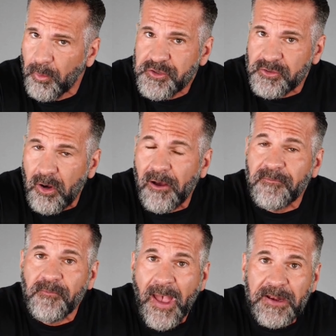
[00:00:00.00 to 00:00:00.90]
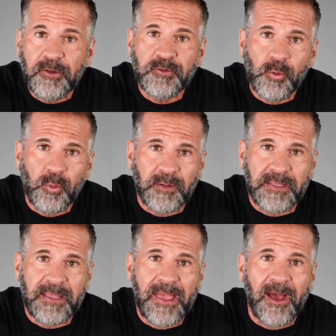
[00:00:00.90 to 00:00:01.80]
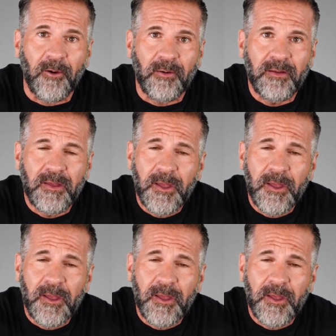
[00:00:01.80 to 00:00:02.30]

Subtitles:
which are all vital to working out.